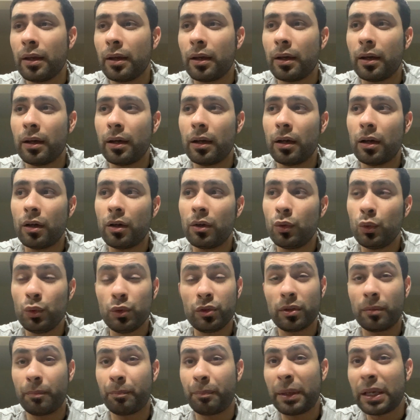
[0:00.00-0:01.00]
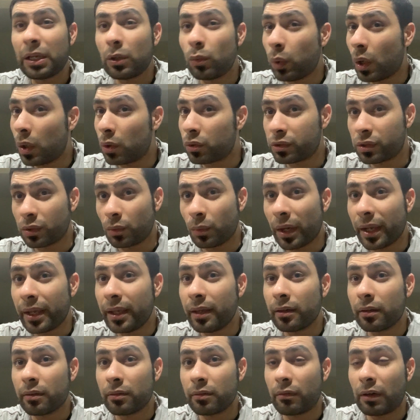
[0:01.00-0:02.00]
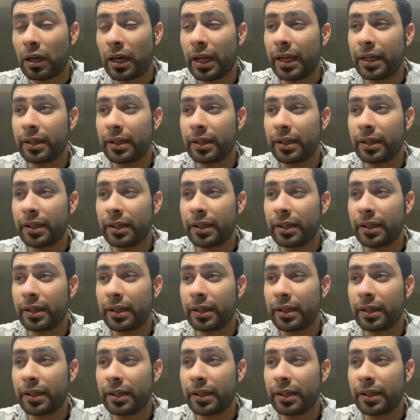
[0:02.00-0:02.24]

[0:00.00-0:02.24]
who's a big welterweight, right?